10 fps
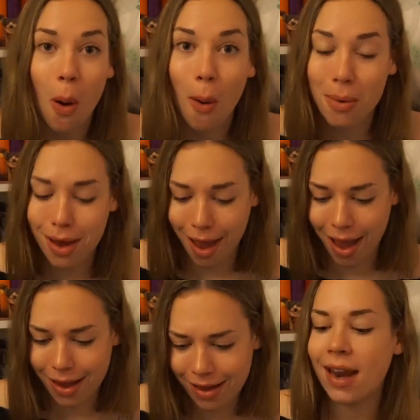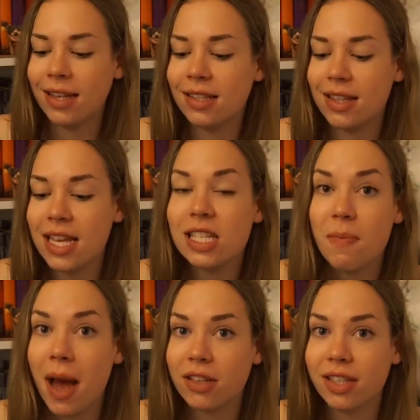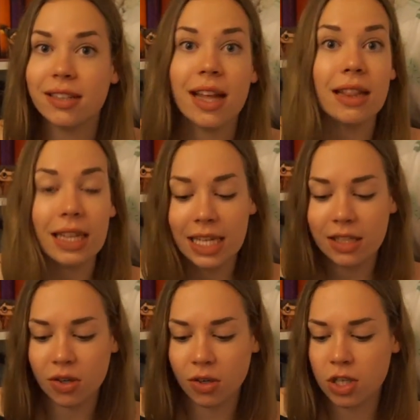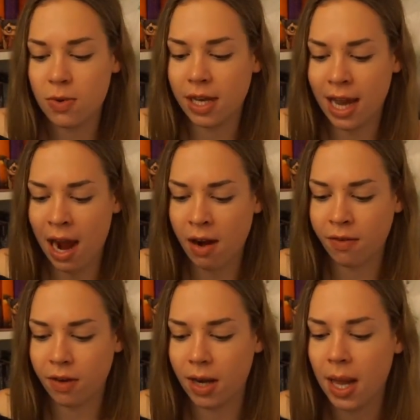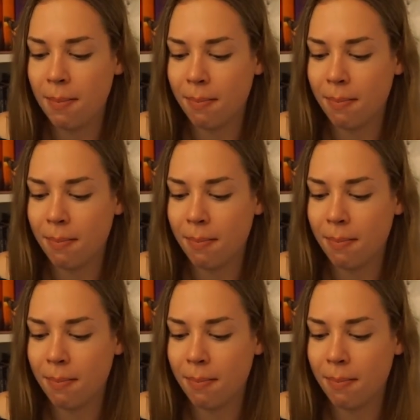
Okay. And it's this magic that leads her to a caravan